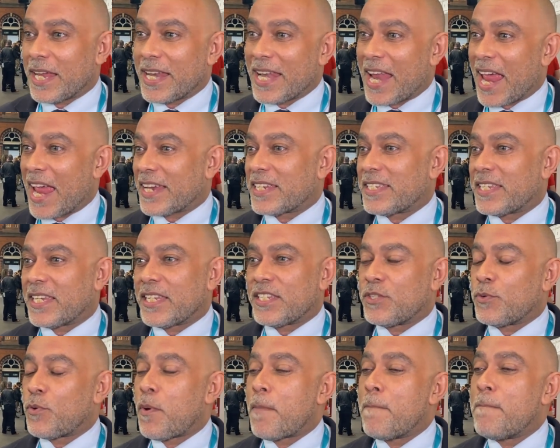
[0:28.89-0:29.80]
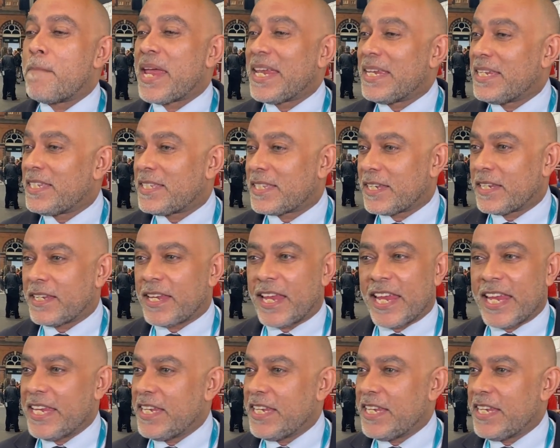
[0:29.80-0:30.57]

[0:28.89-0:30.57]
and access to amazing,